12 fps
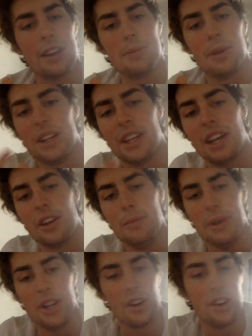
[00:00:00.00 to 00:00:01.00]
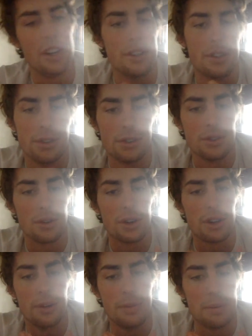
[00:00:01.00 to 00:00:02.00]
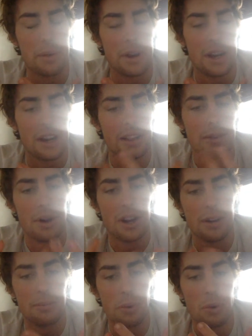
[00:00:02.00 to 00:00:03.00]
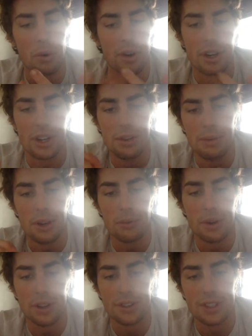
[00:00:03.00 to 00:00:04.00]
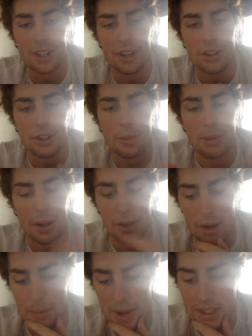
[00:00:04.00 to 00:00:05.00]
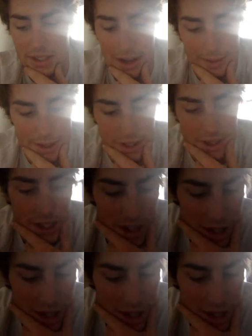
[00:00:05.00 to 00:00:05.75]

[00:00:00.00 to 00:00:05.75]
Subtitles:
explain that it could be your initials, or it could be printed at the bottom, or it could be a real signature, probably your best option.